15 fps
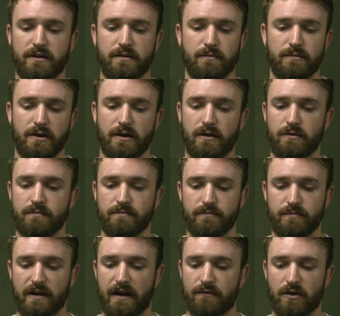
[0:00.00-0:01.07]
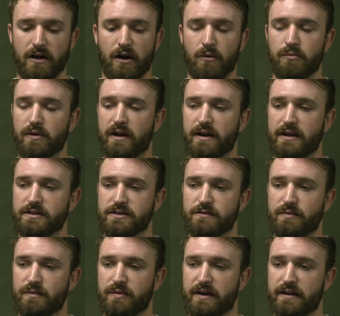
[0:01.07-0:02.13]
to, you know, have our help ready and just
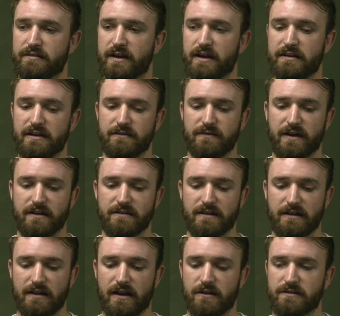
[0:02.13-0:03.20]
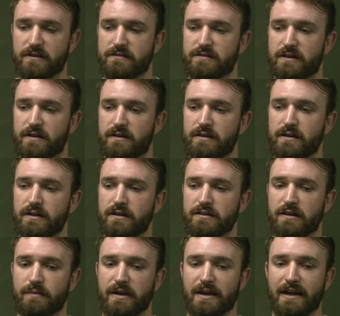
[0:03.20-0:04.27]
be playing a tight defense that allows us to
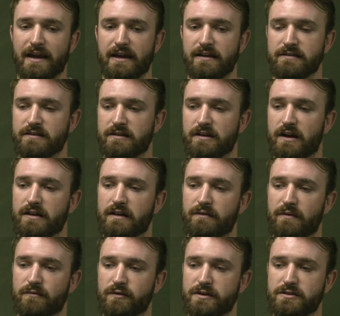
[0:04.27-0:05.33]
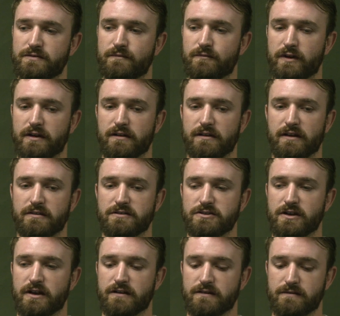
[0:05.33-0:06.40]
be in hands and not give up free contested
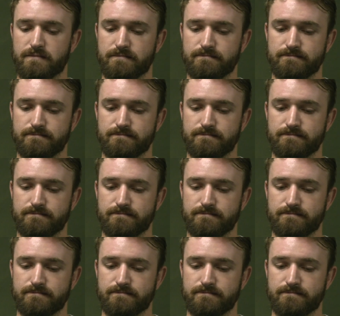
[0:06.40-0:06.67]
shots.